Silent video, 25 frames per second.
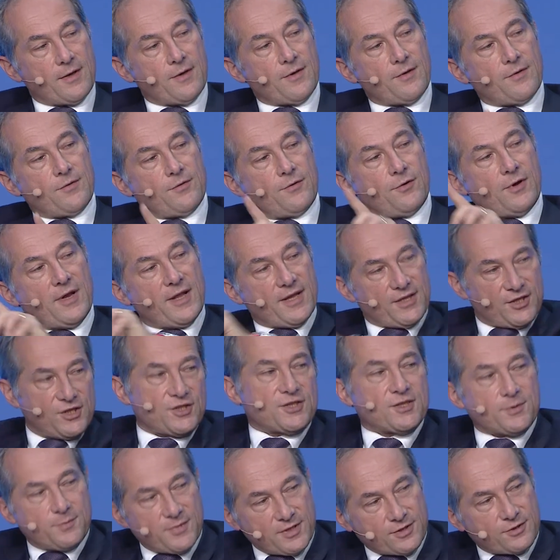the
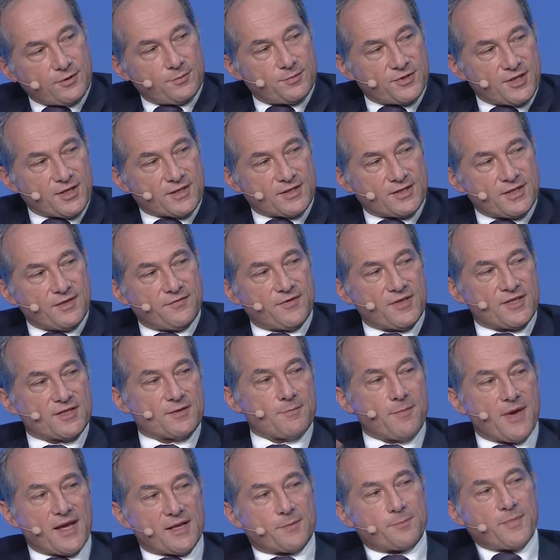legitimate objective is
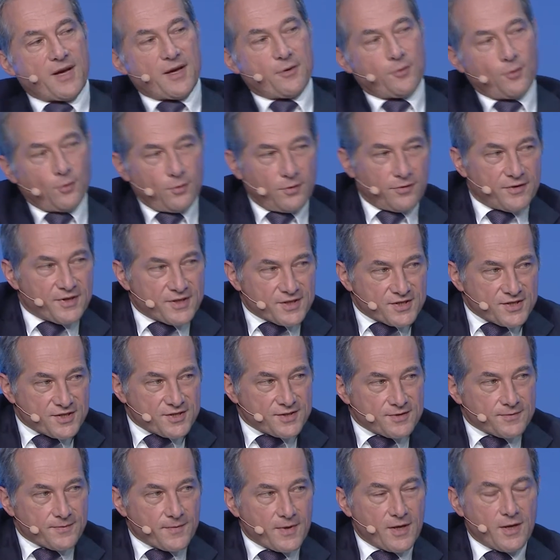met by all
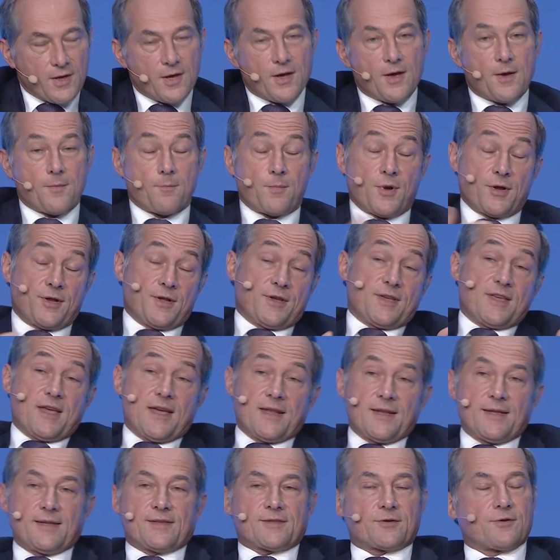this. But
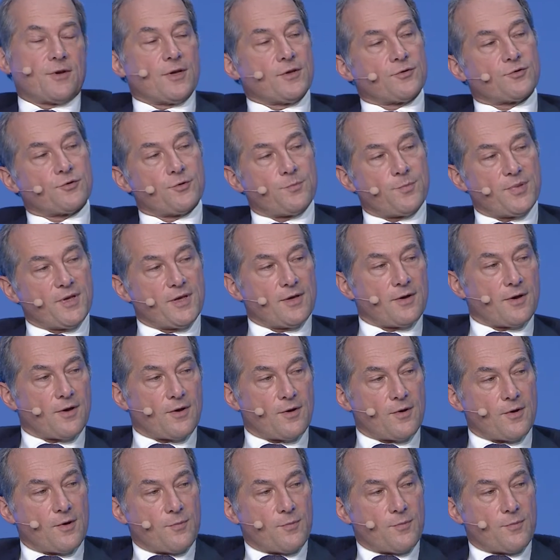again, it's going to be a